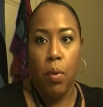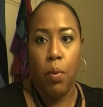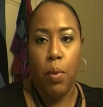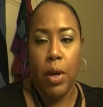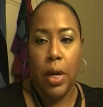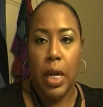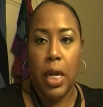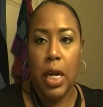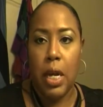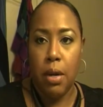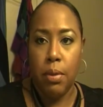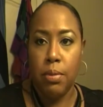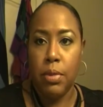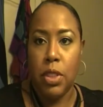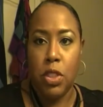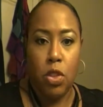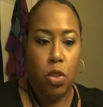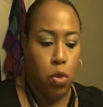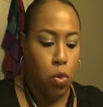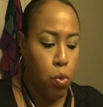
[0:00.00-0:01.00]
when it
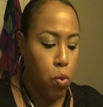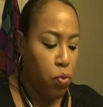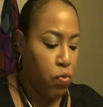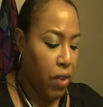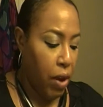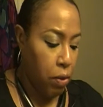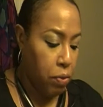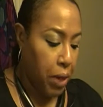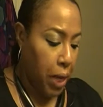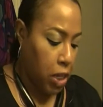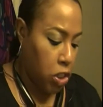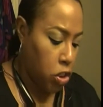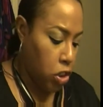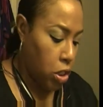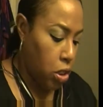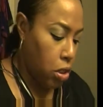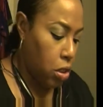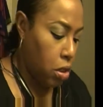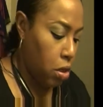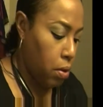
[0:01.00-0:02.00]
comes to foundation,